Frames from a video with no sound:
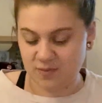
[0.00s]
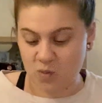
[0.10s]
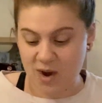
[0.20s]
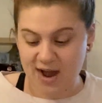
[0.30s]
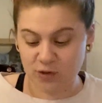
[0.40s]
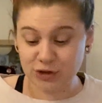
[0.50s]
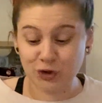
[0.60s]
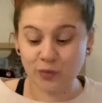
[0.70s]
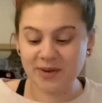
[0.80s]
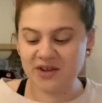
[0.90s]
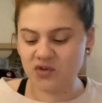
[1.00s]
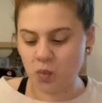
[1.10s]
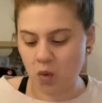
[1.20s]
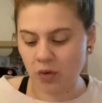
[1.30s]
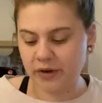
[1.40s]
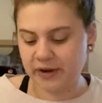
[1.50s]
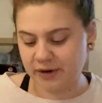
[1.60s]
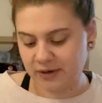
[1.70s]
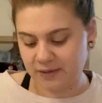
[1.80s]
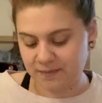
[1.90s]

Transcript: Wow, Luminous Warrior.